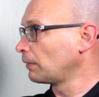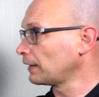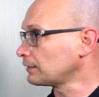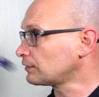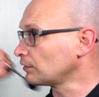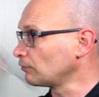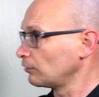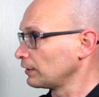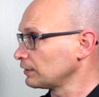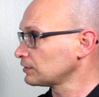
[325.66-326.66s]
bite to the
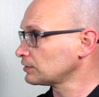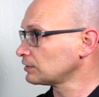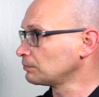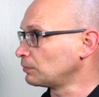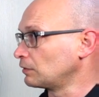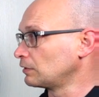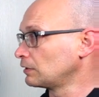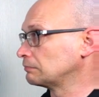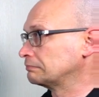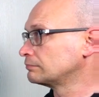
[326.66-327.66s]
rings,
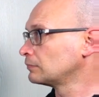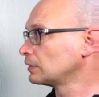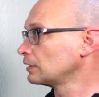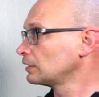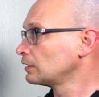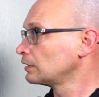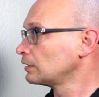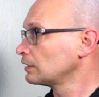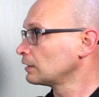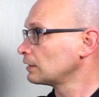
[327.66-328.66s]
but
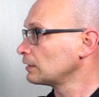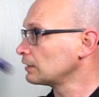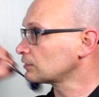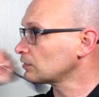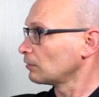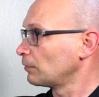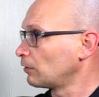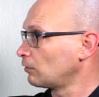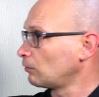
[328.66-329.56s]
it's all about